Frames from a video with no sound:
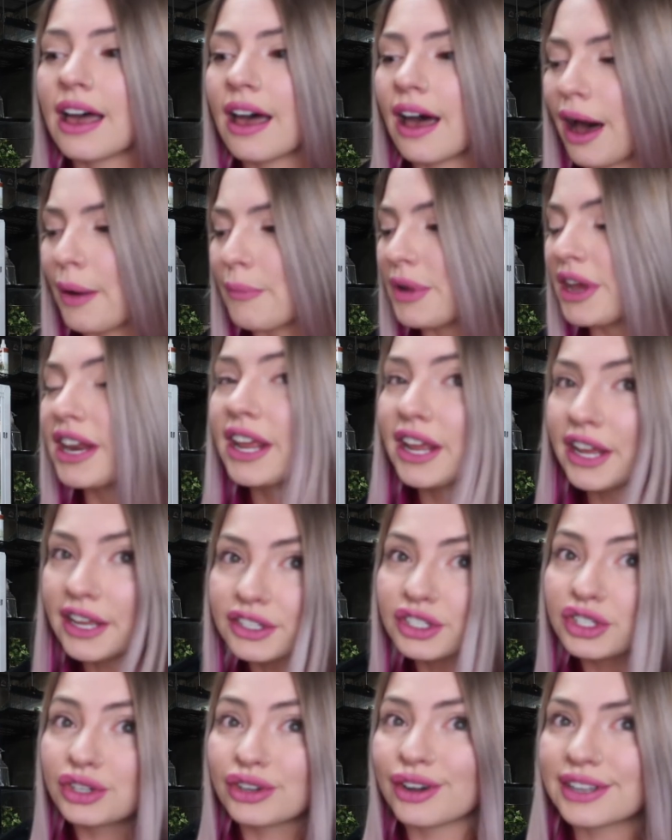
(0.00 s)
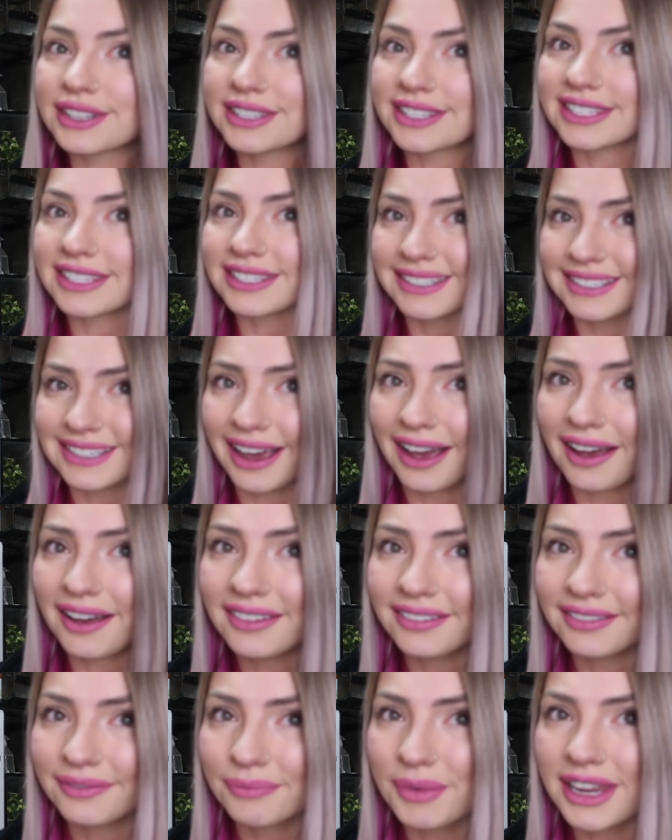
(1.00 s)
It is good
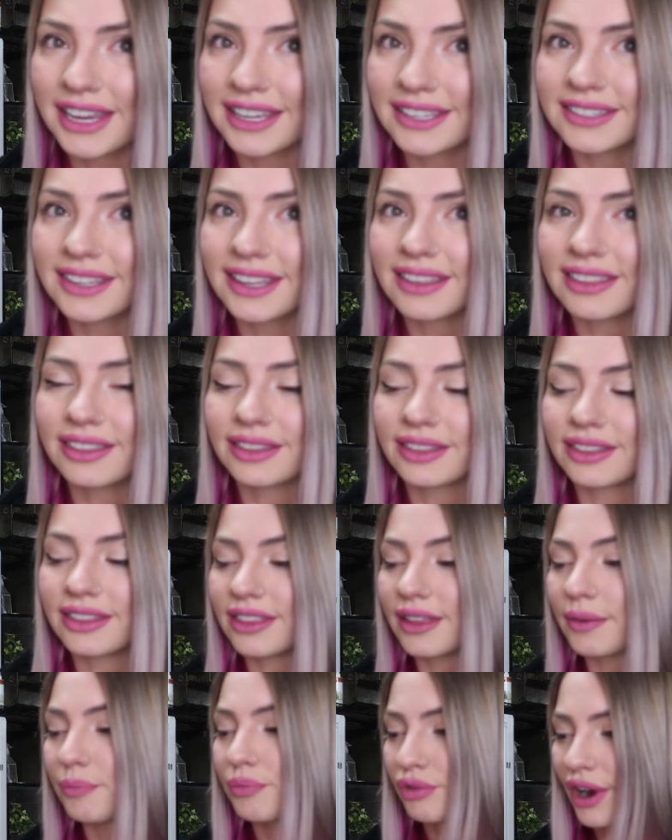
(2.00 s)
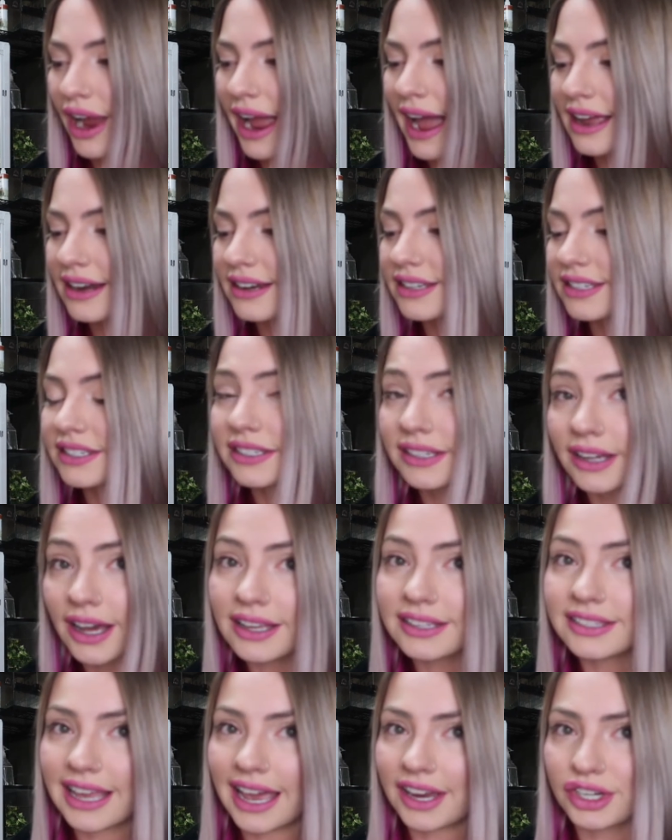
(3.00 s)
stuff because the brand
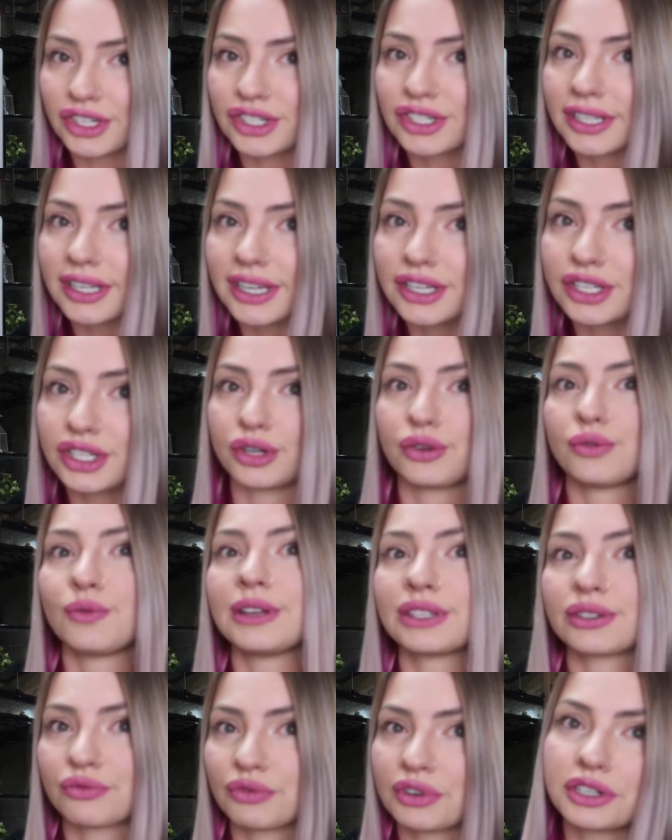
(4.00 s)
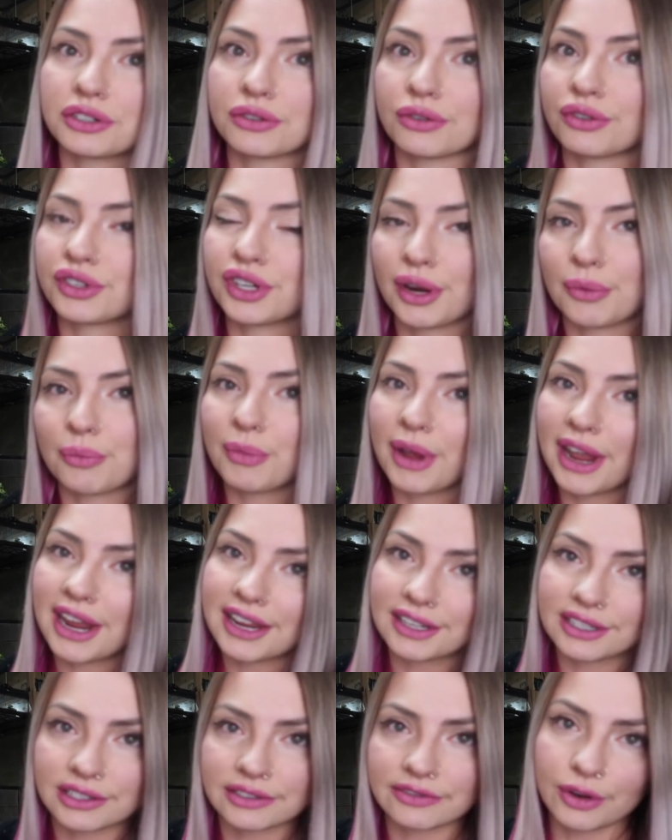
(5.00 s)
does actually do its research and
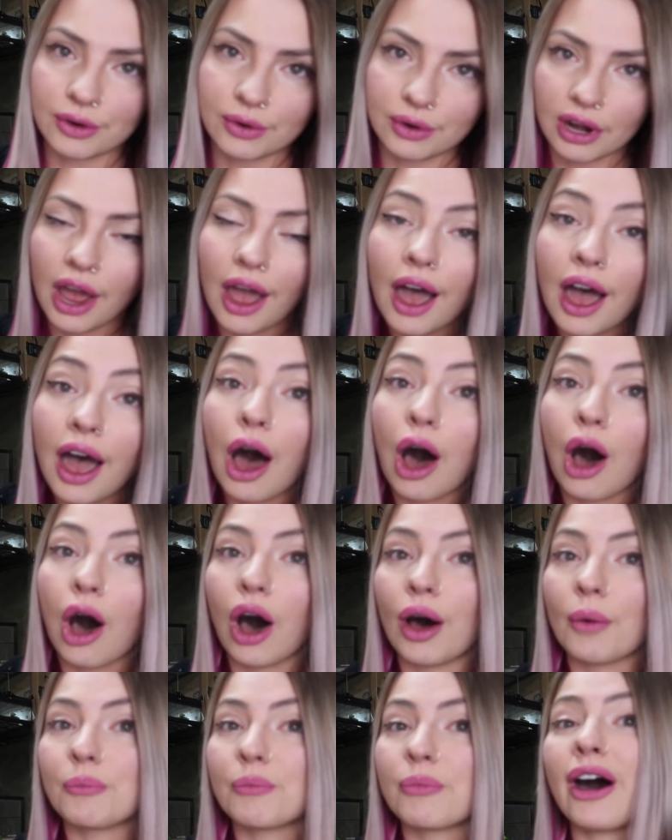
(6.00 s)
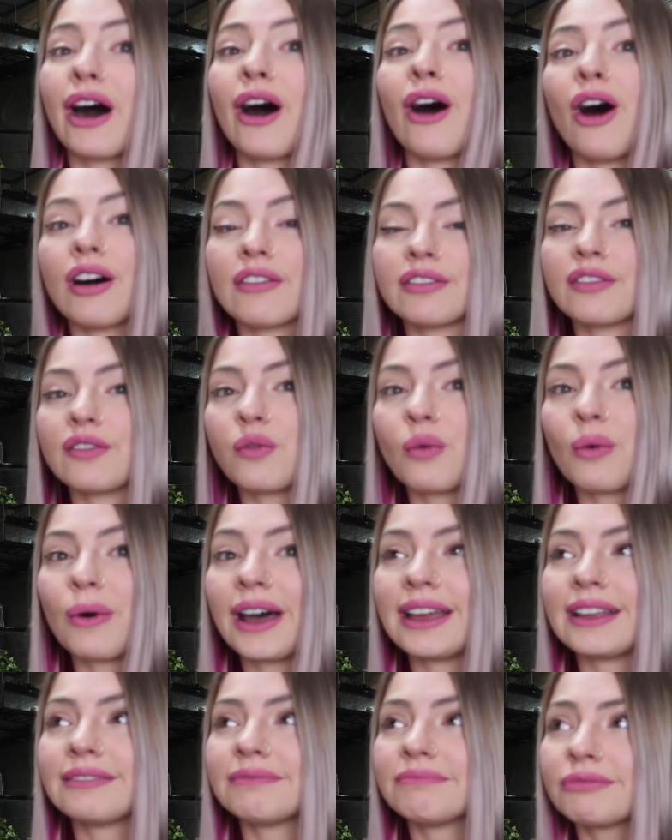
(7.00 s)
make its food off of
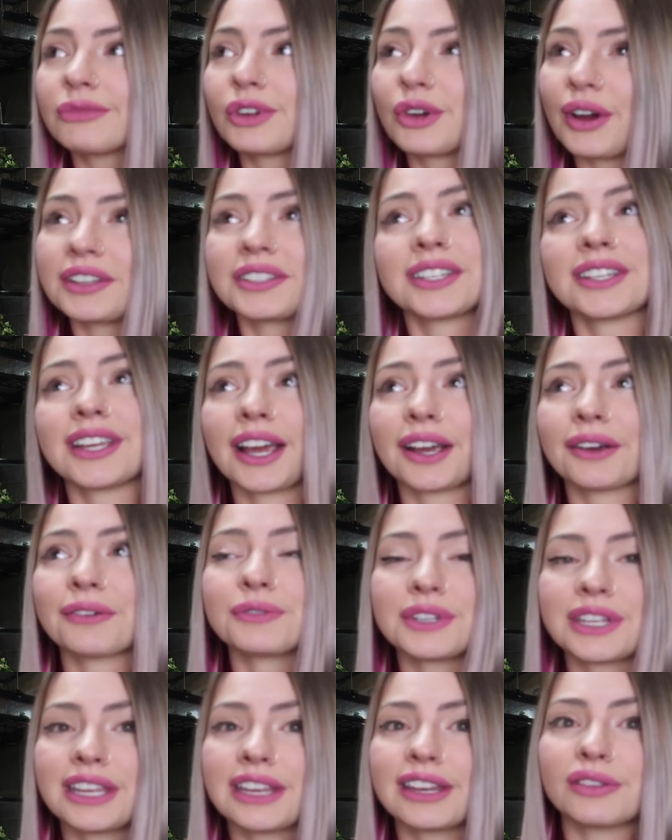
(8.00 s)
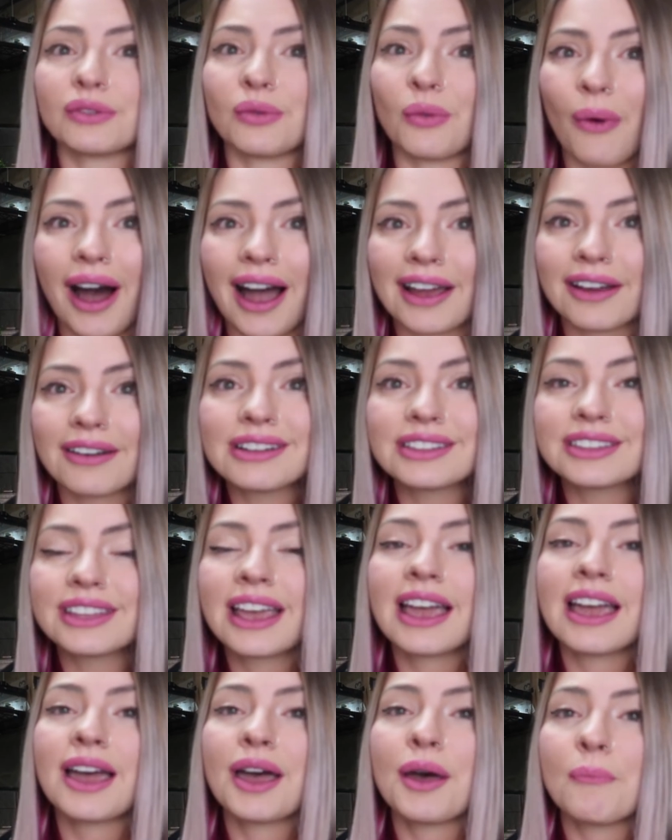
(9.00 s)
what crested geckos eat in the wild,
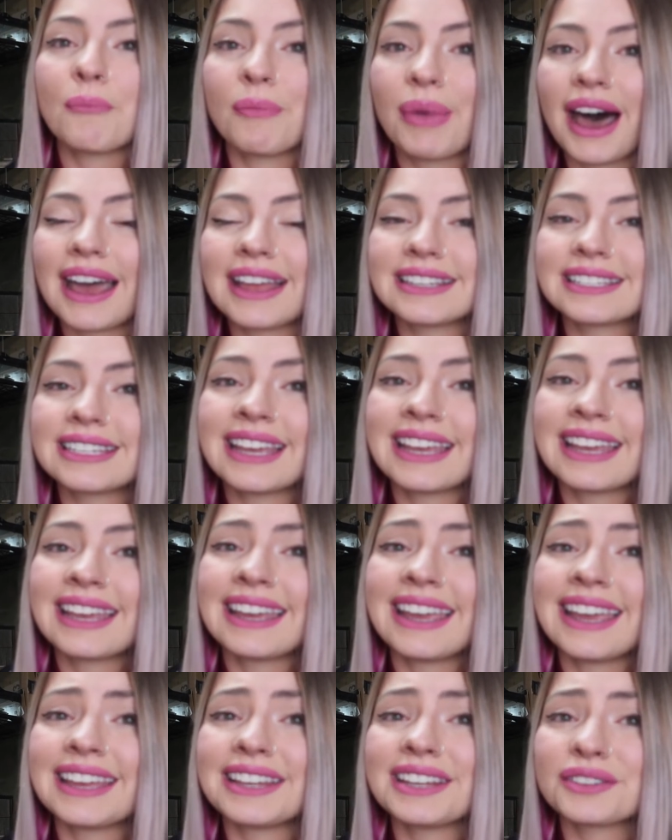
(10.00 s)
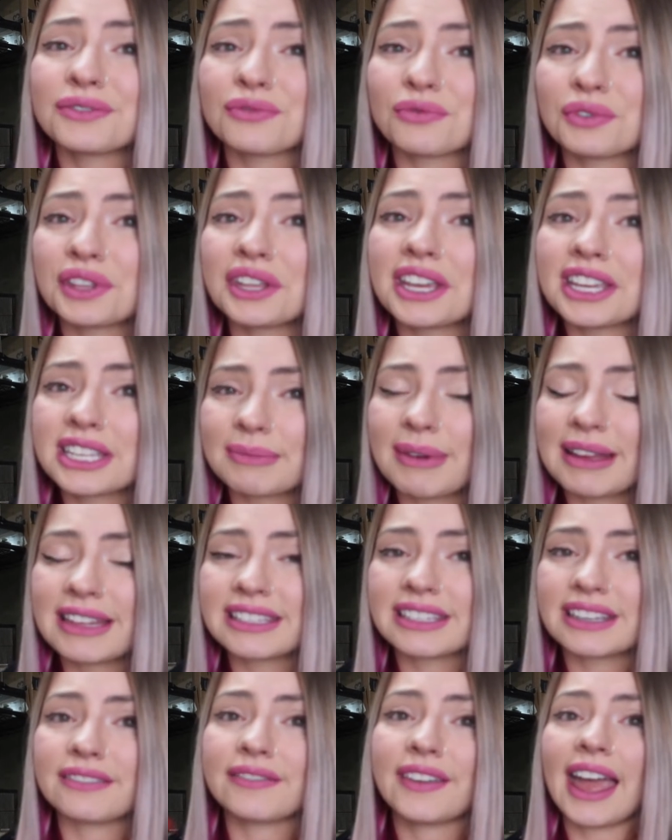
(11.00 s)
but it is really
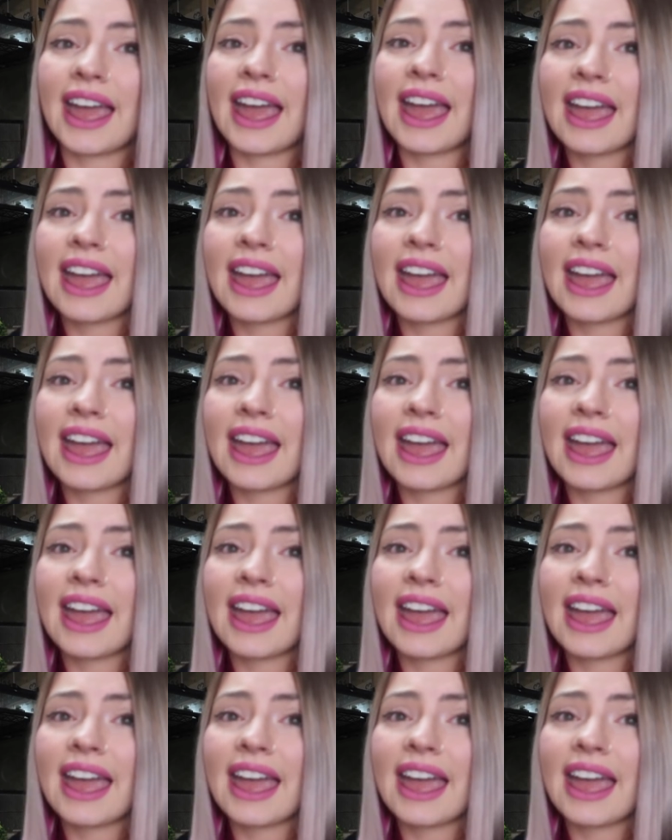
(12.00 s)
expensive.